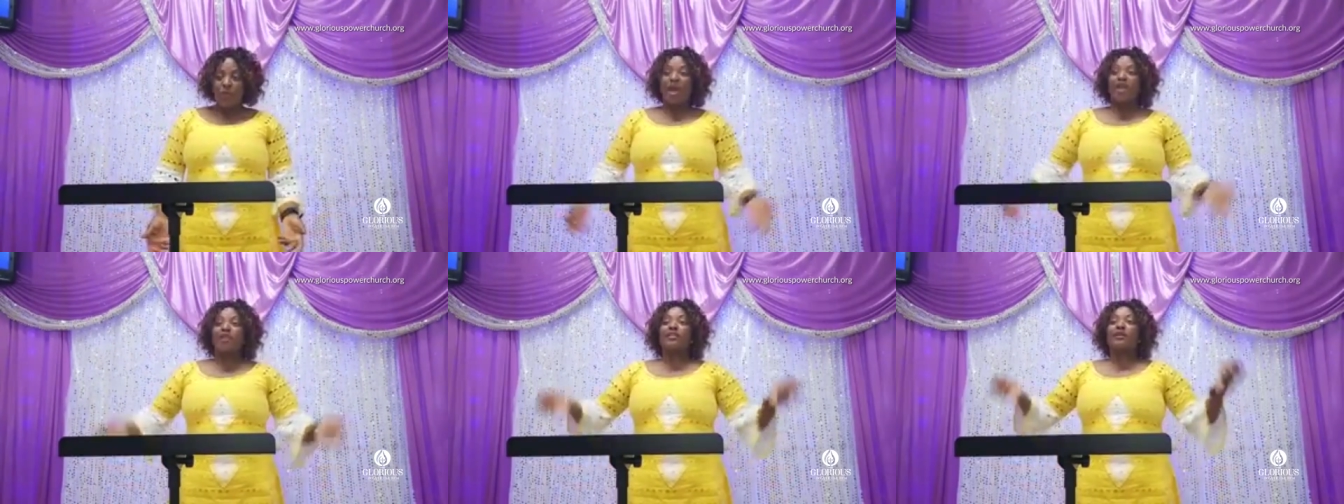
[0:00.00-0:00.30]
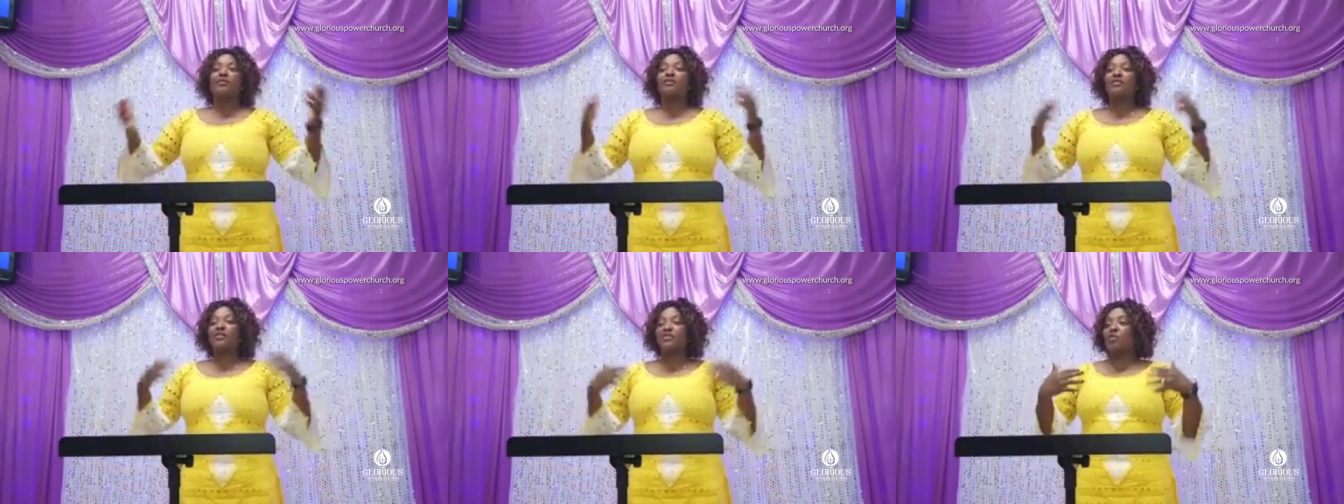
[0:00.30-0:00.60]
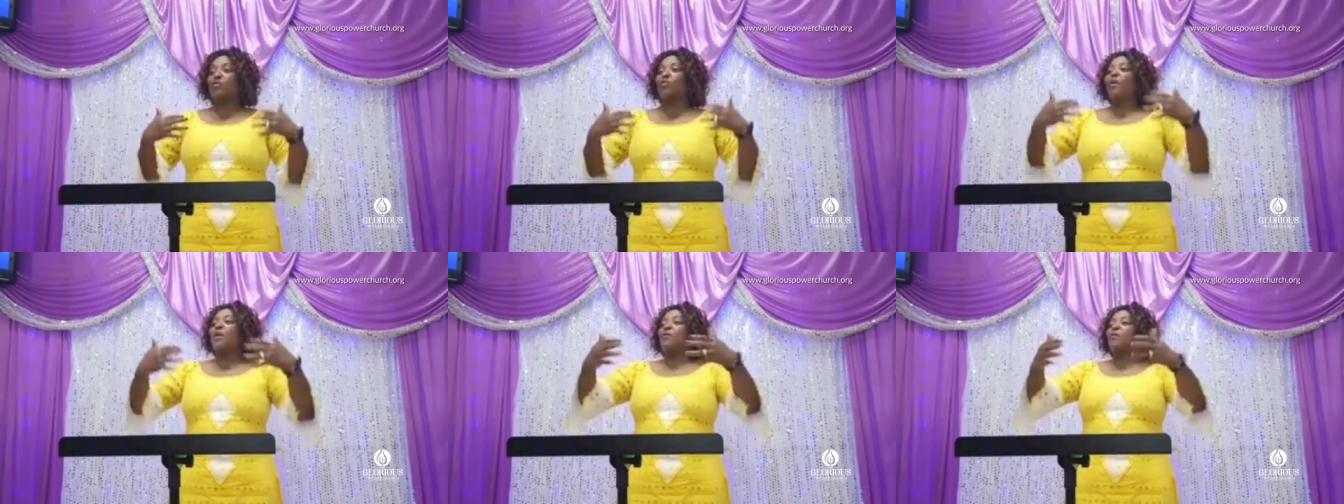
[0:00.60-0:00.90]
We are, the
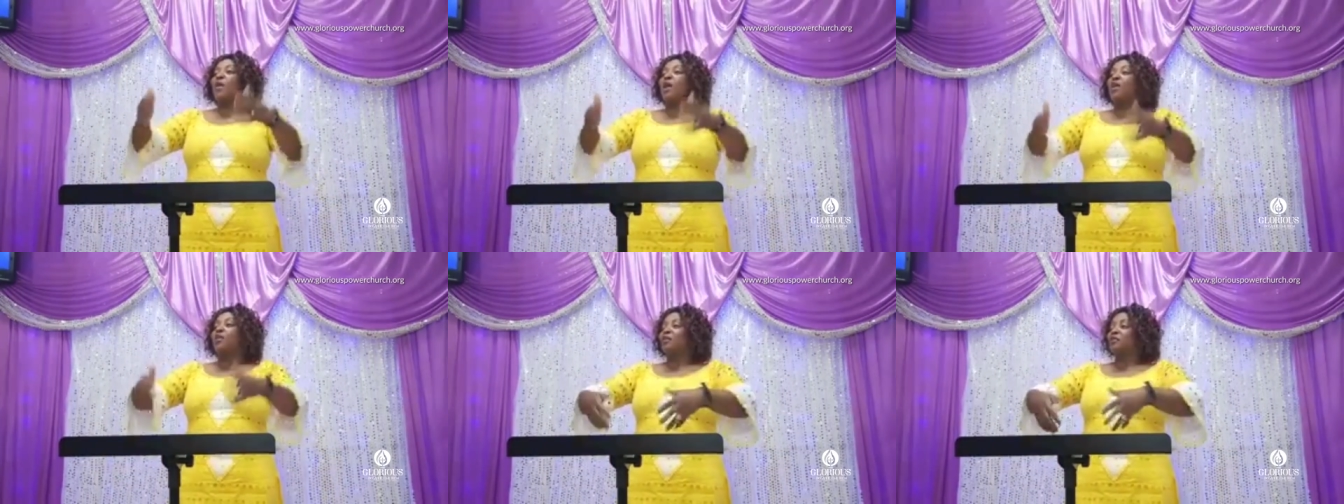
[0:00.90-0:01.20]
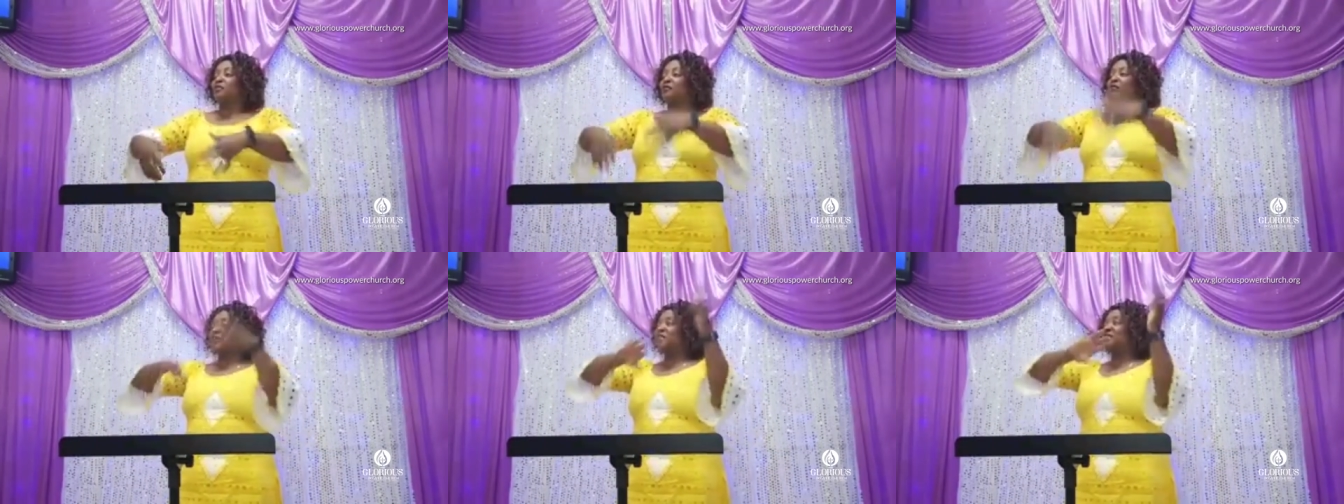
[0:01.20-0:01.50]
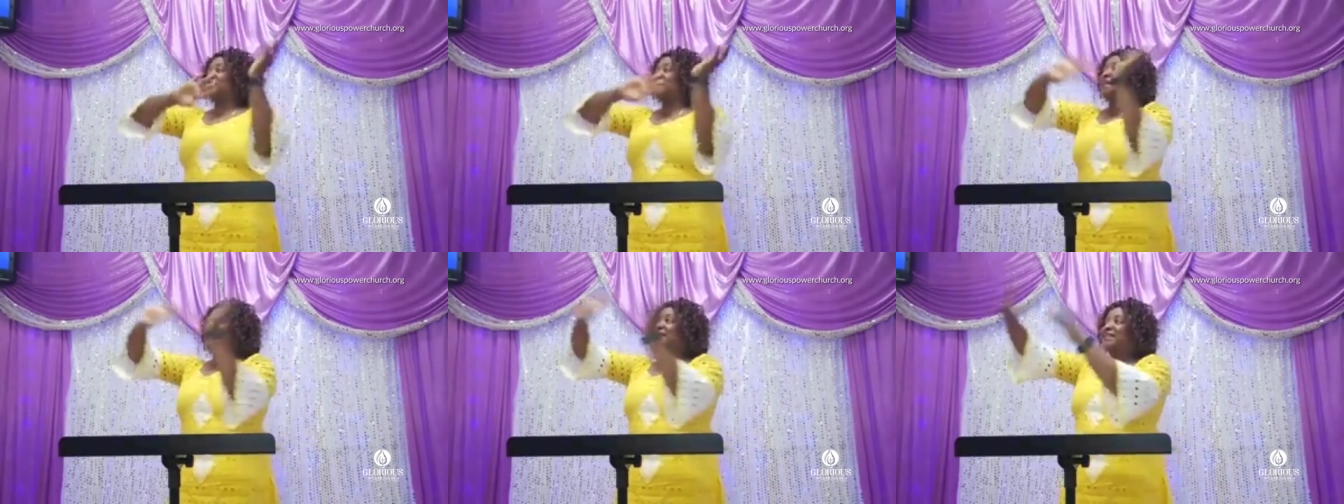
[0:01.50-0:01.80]
reason why we are not
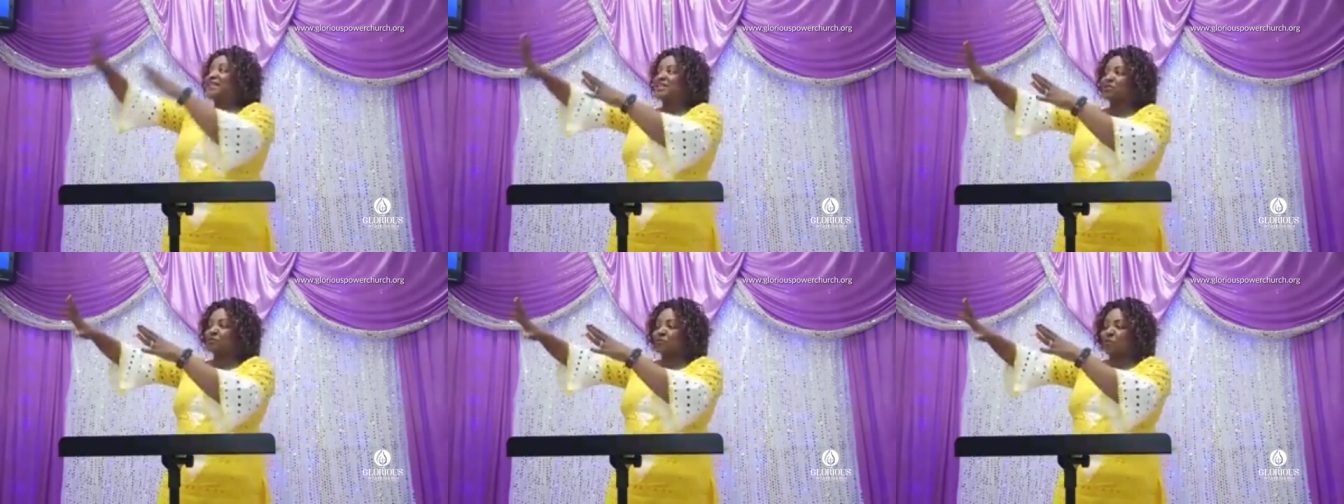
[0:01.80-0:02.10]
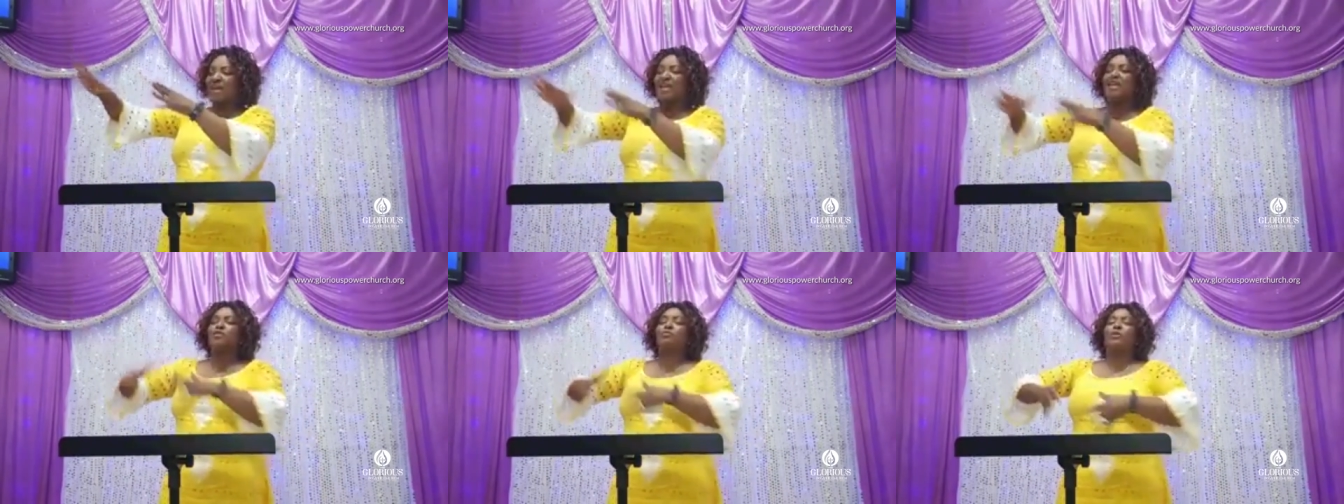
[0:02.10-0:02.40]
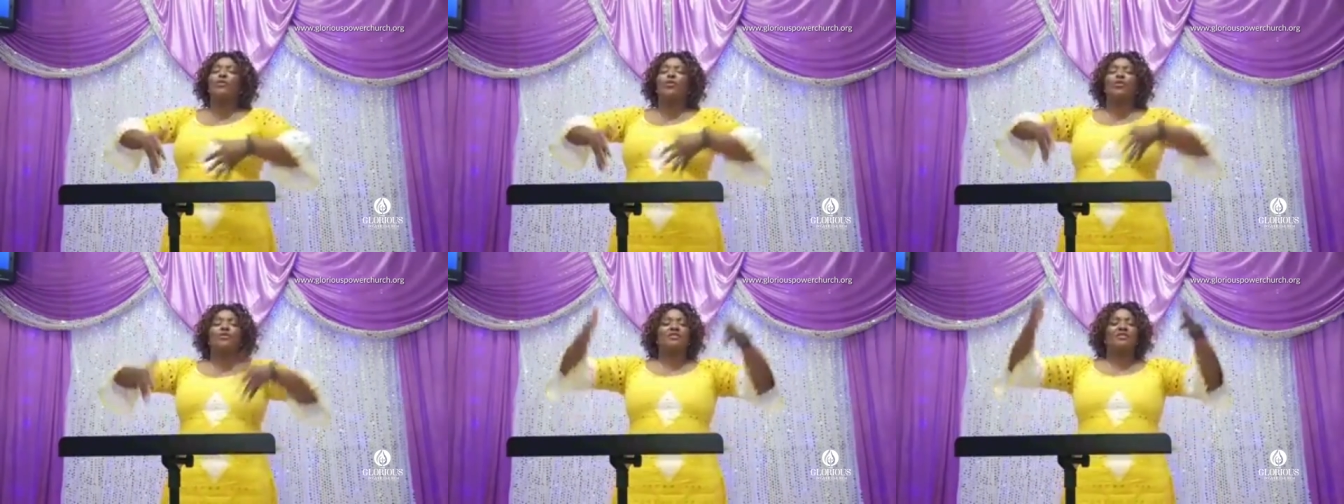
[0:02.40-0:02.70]
facing this way is
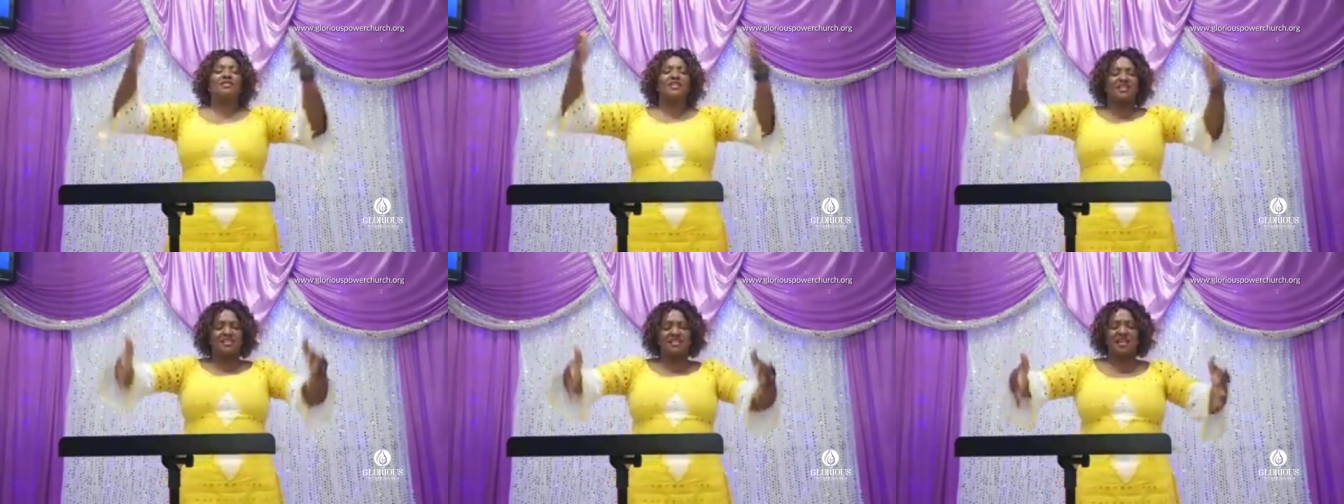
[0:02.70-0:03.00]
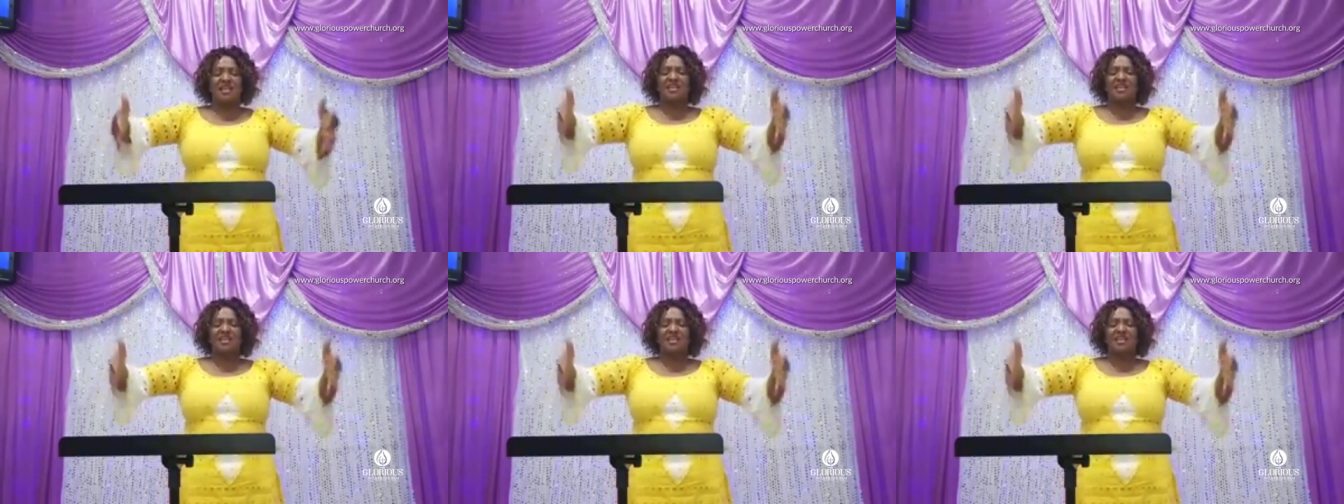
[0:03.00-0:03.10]
because this